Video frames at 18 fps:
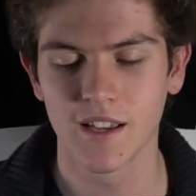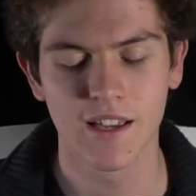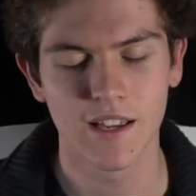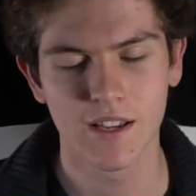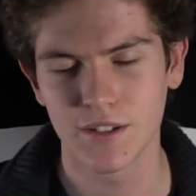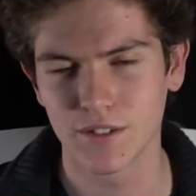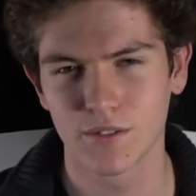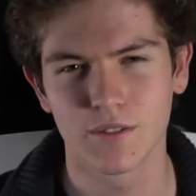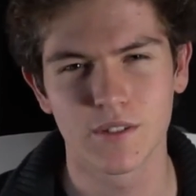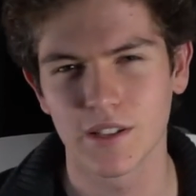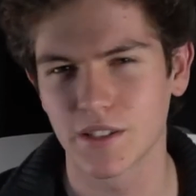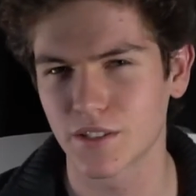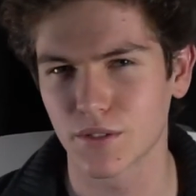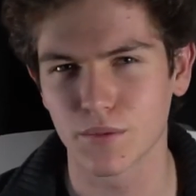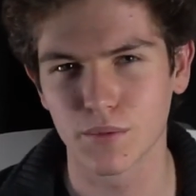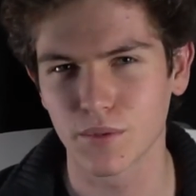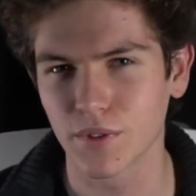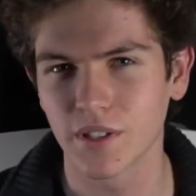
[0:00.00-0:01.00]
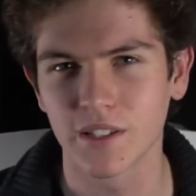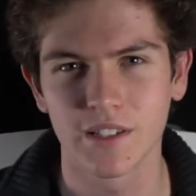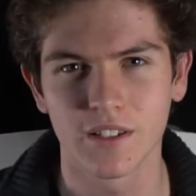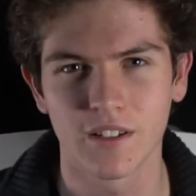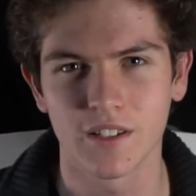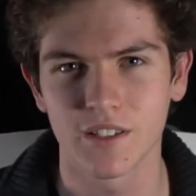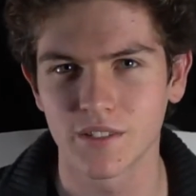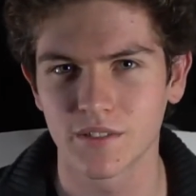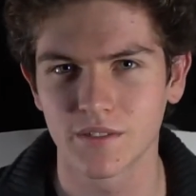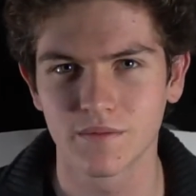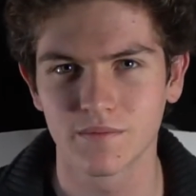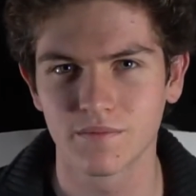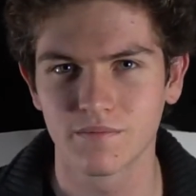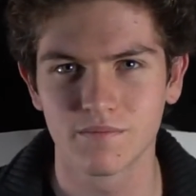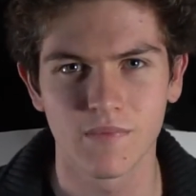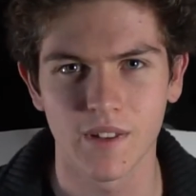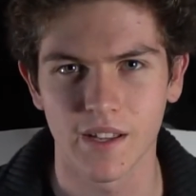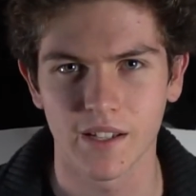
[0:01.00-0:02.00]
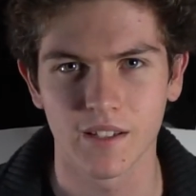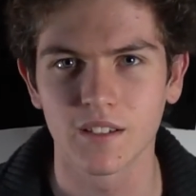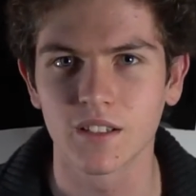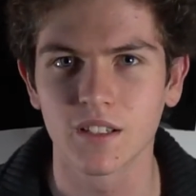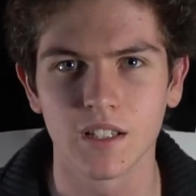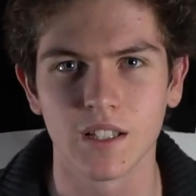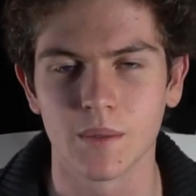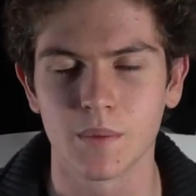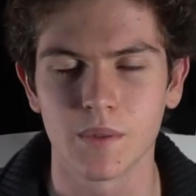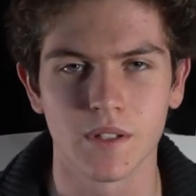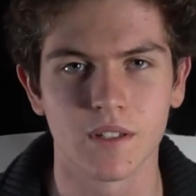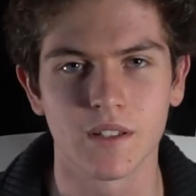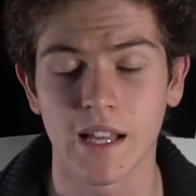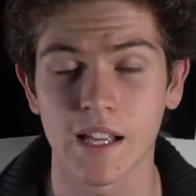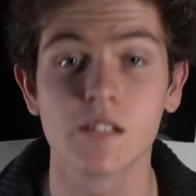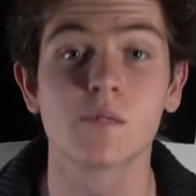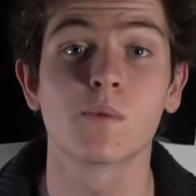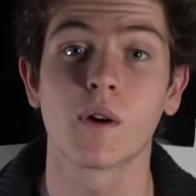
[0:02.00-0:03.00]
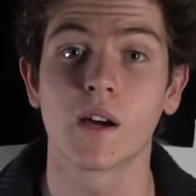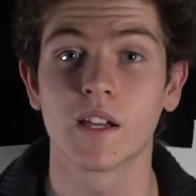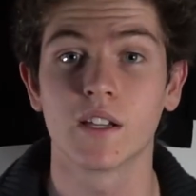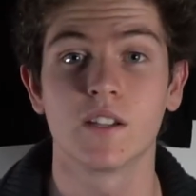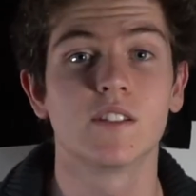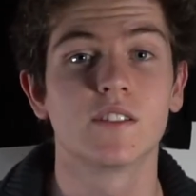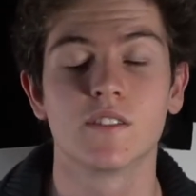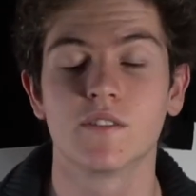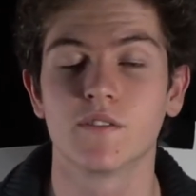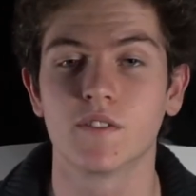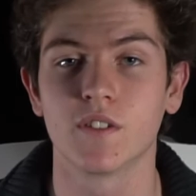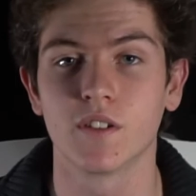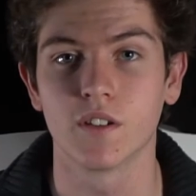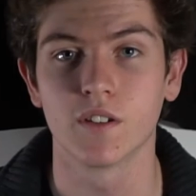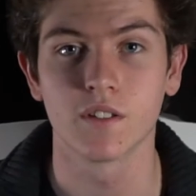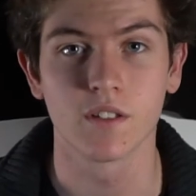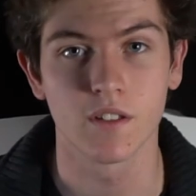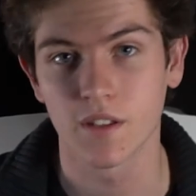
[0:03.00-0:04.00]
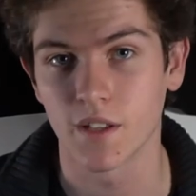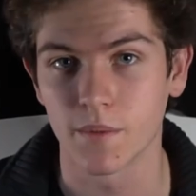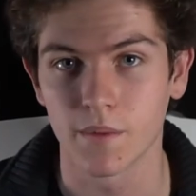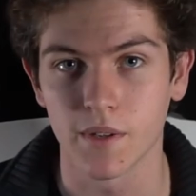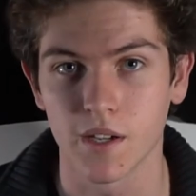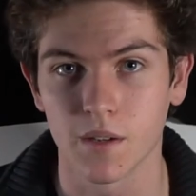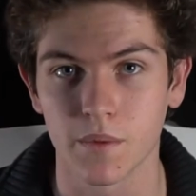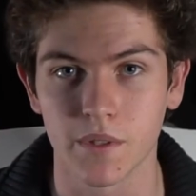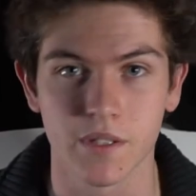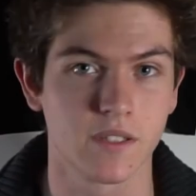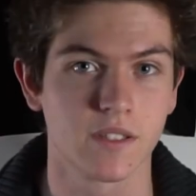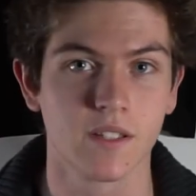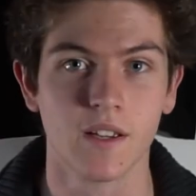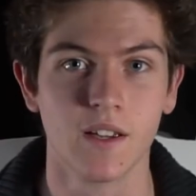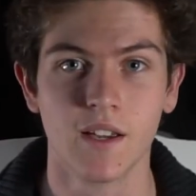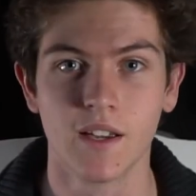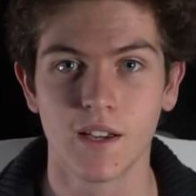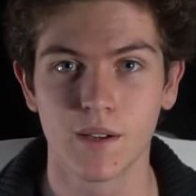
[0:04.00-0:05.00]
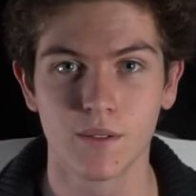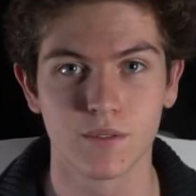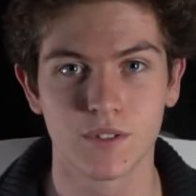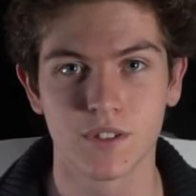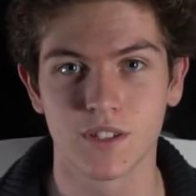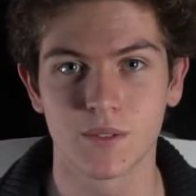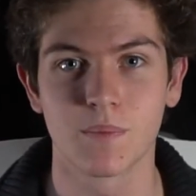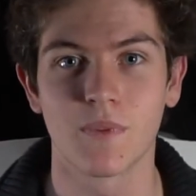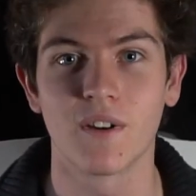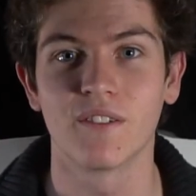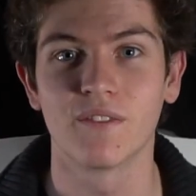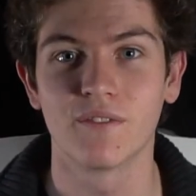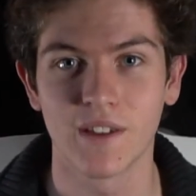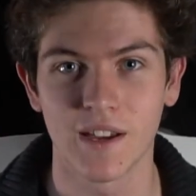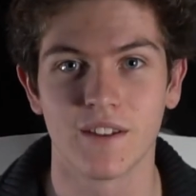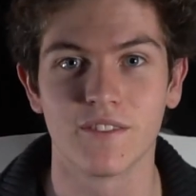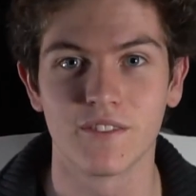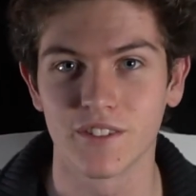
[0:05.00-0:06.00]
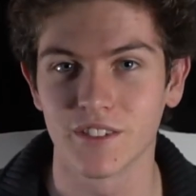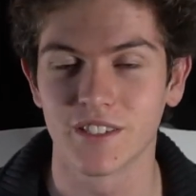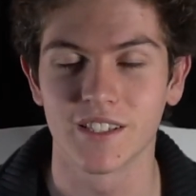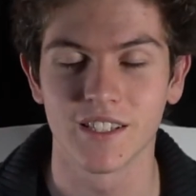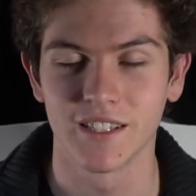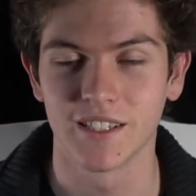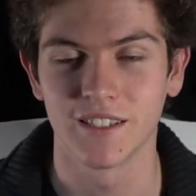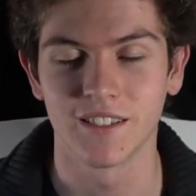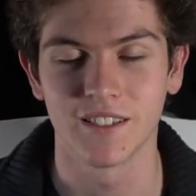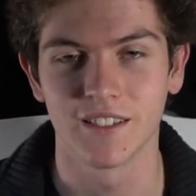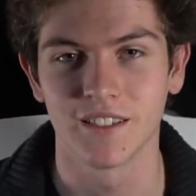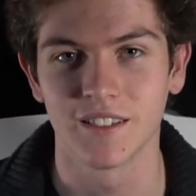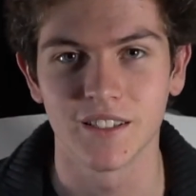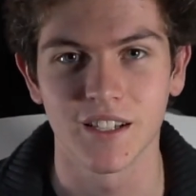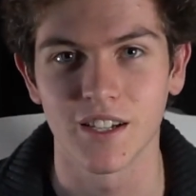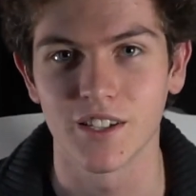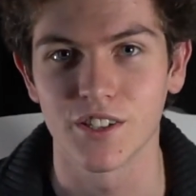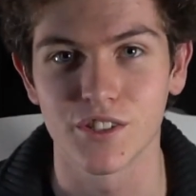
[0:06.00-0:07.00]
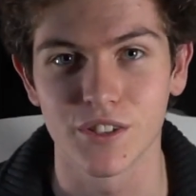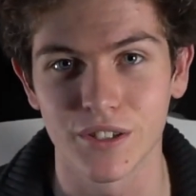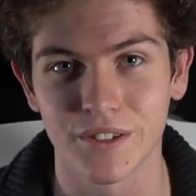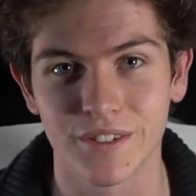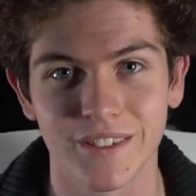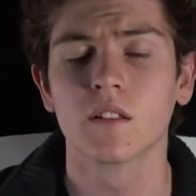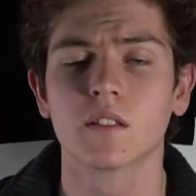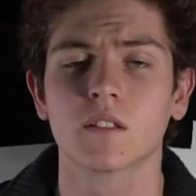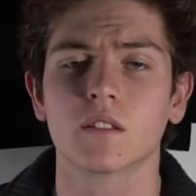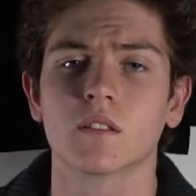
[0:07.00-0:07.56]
it's a really nice like clip, and that's why I used it for the thumbnail, because it was just my favourite scene that I shot.